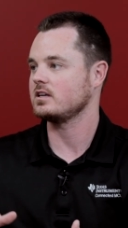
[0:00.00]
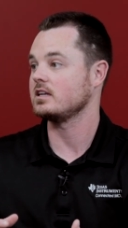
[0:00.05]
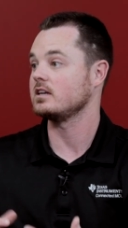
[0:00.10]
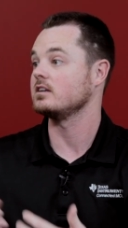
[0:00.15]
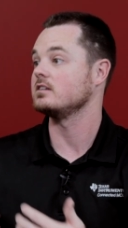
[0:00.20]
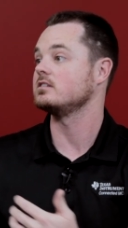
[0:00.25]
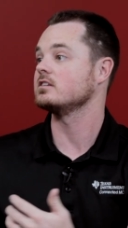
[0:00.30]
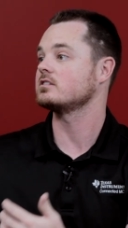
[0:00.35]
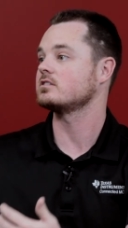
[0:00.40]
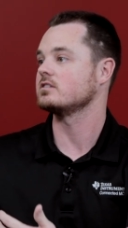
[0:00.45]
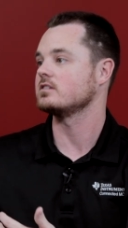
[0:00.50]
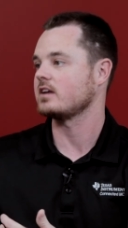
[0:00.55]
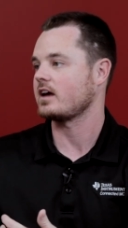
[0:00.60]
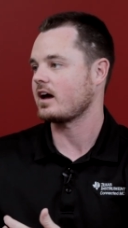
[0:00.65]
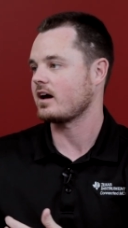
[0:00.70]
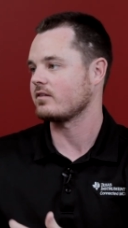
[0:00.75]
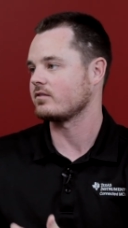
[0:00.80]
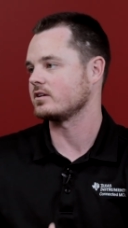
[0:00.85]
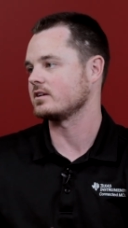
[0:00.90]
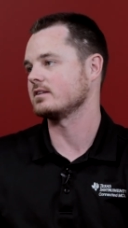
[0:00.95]
in addition to
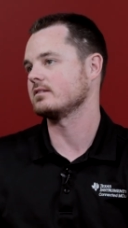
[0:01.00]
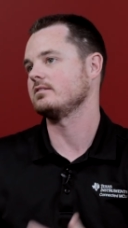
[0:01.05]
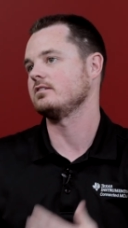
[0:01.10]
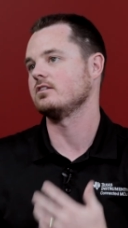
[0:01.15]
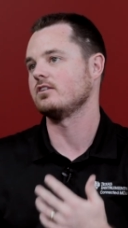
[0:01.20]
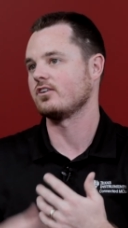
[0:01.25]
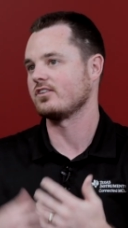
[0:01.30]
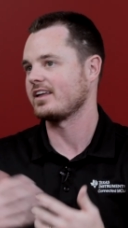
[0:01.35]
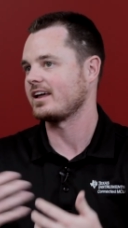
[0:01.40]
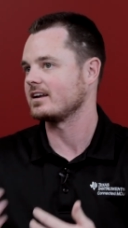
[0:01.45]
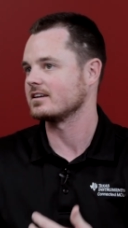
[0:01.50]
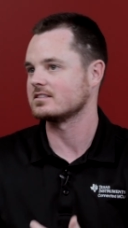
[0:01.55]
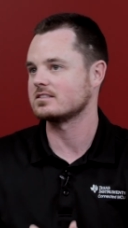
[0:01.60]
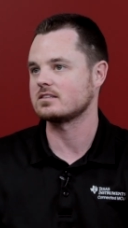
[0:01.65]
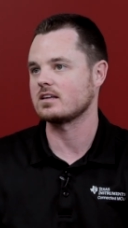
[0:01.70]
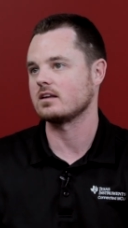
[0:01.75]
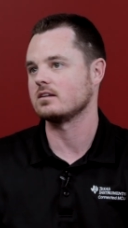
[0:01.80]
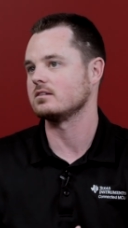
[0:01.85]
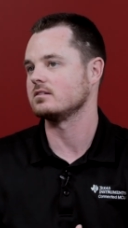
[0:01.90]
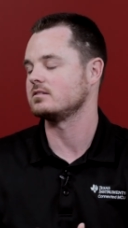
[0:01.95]
having you know, that
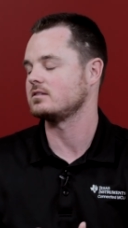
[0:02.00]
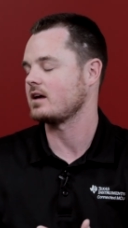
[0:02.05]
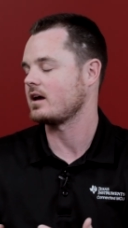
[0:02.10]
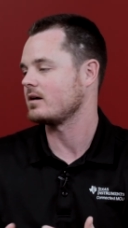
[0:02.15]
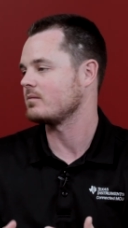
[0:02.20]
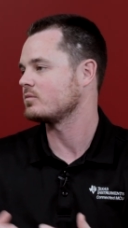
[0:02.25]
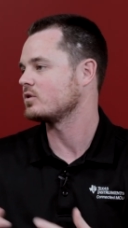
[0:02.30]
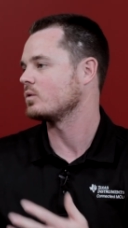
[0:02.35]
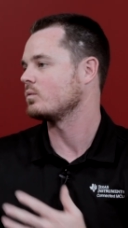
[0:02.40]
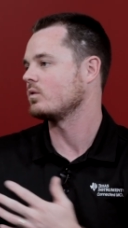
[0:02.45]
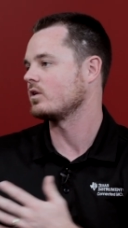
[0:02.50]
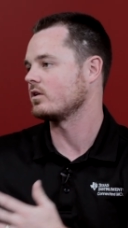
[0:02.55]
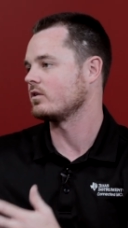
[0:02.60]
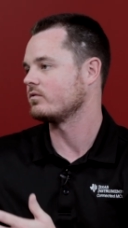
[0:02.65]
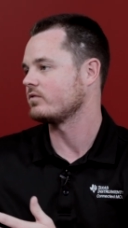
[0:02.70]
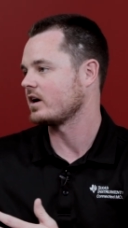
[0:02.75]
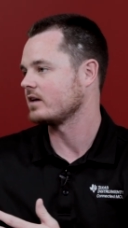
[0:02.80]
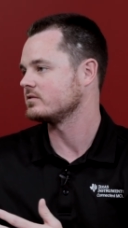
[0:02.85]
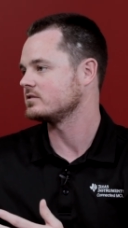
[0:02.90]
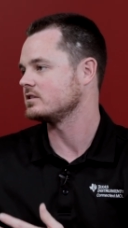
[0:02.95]
extended temp, the one oh
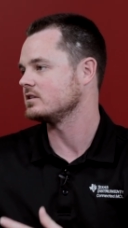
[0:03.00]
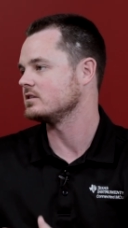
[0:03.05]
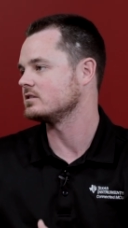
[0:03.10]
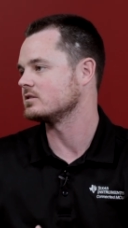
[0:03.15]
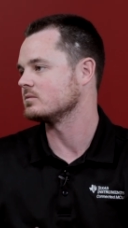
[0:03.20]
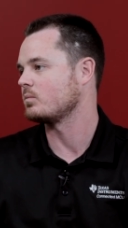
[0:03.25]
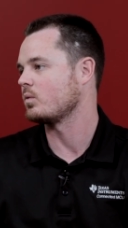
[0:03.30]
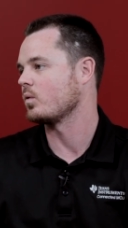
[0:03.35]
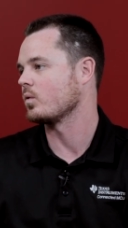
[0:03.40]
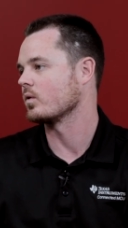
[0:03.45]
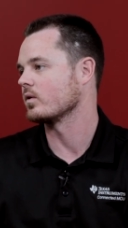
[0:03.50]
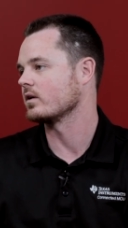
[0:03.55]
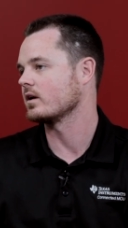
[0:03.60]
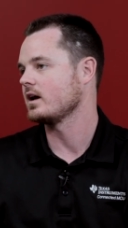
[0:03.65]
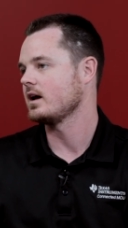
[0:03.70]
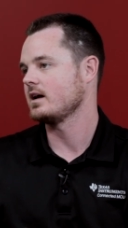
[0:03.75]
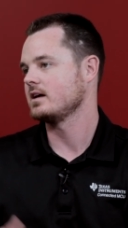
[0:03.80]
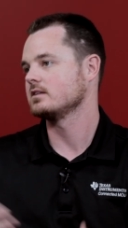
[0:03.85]
five C support,